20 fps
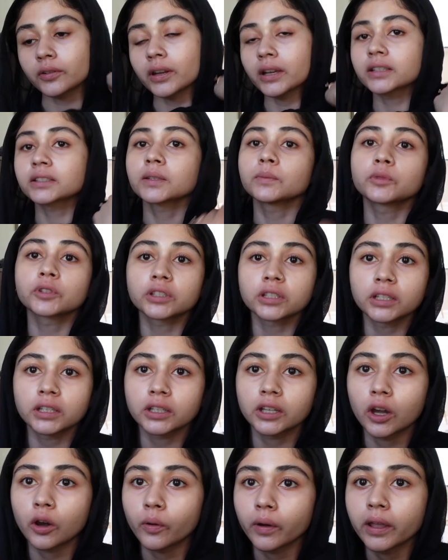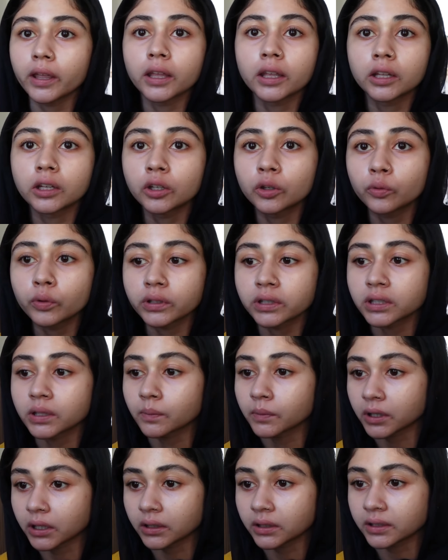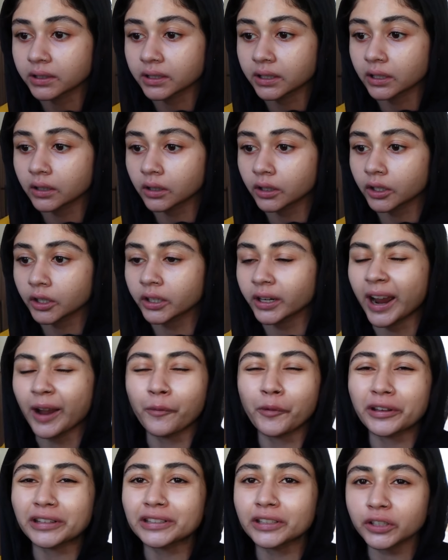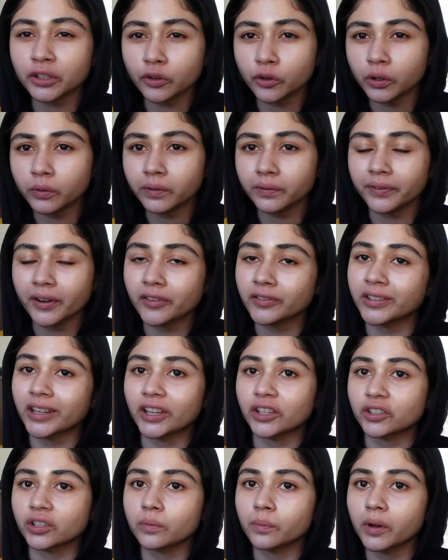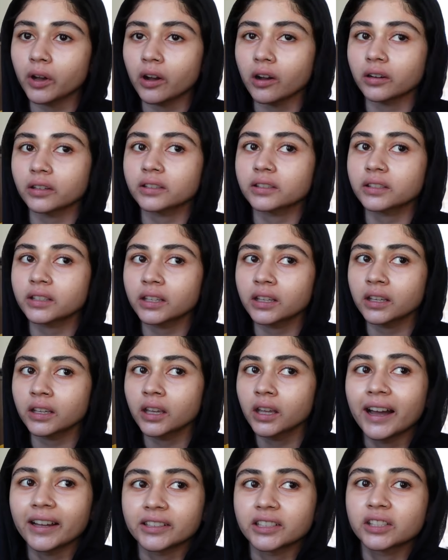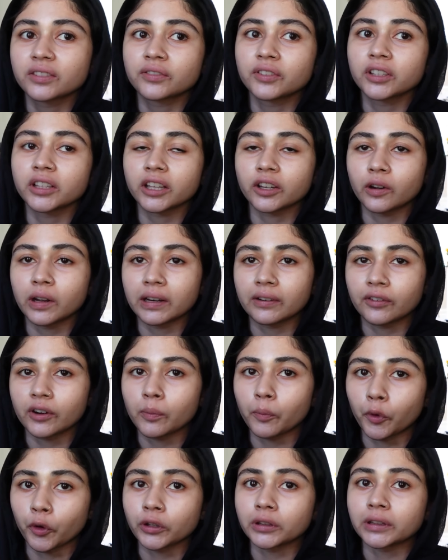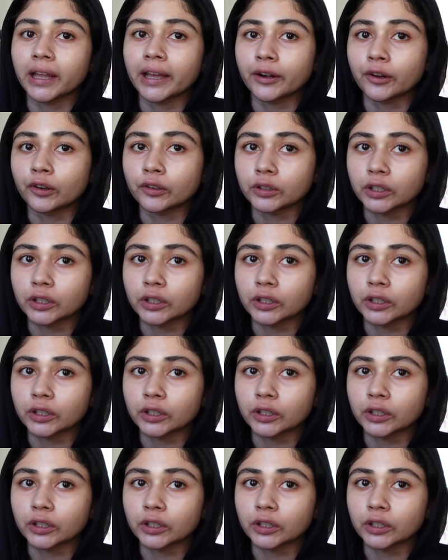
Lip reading: next I'm just gonna go in with some concealer. I was gonna go in with foundation, but honestly, I just feel like going for a more lighter